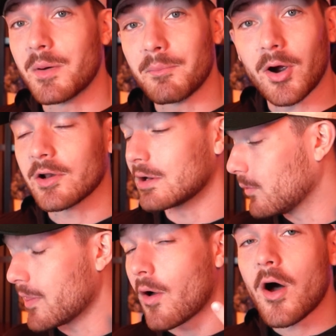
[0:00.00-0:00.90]
bombarded
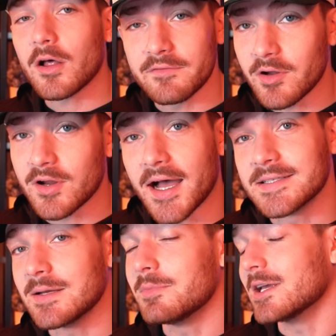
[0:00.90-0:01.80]
with all of your
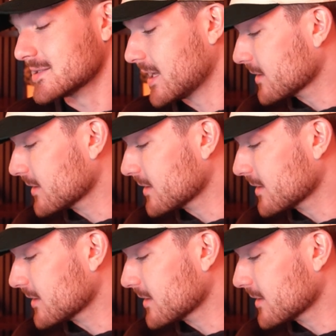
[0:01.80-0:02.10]
content because they